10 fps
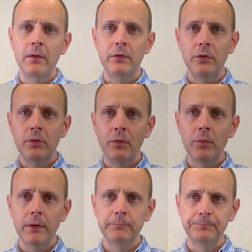And you know
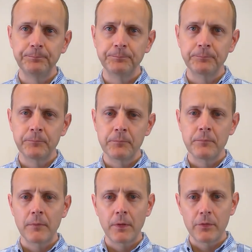what?
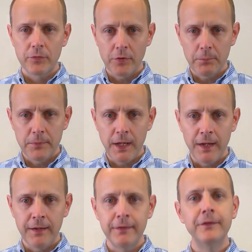
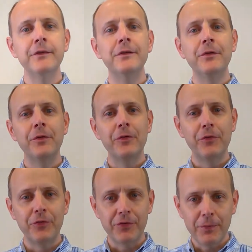Someday,
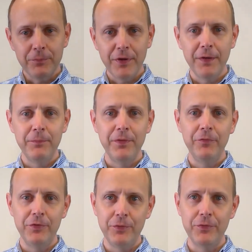sometime in the
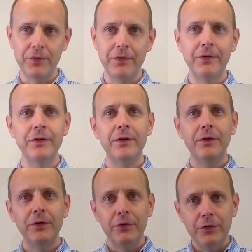future,
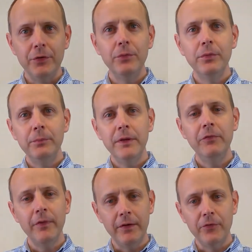you will be
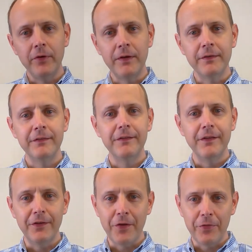facing
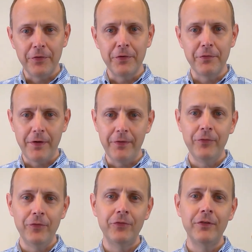another
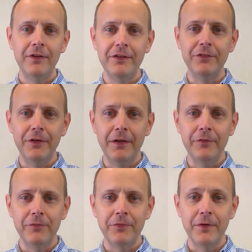crisis in your
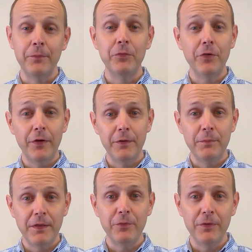life. I'm sorry to
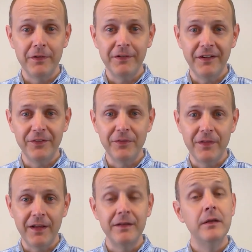be the one to tell you
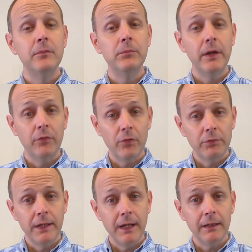that, but it's a
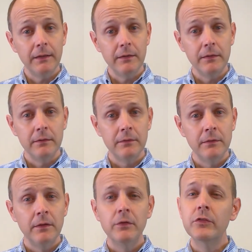reality.
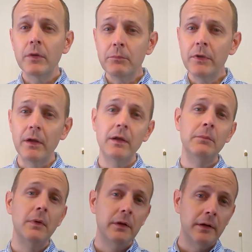
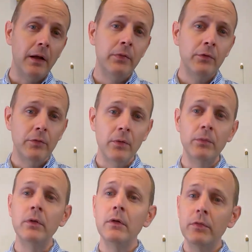Sometime down the
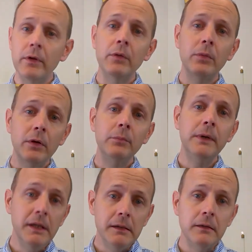road, there will
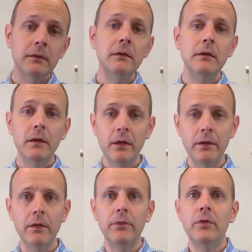be
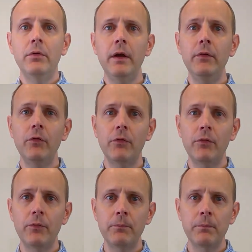another
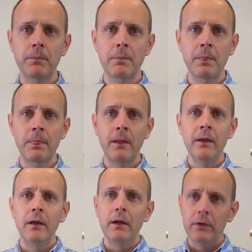crisis.
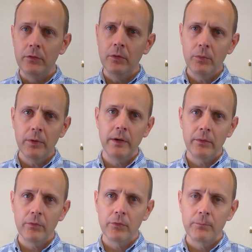And you know what
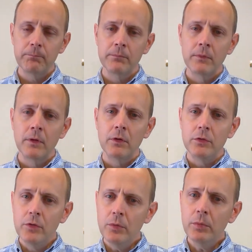else?
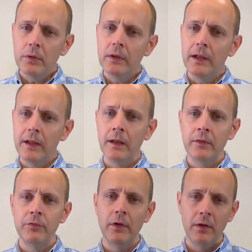You will
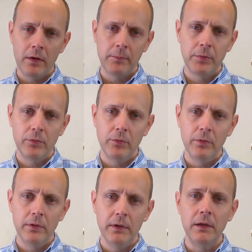have an
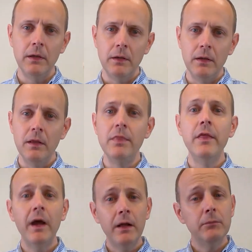opportunity in
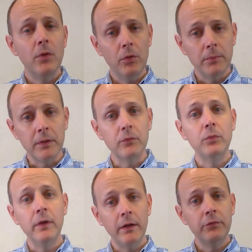that moment,
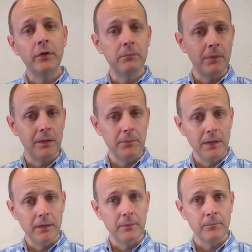whenever it may
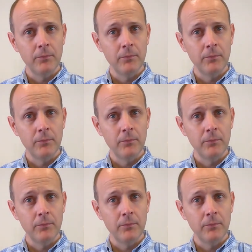be,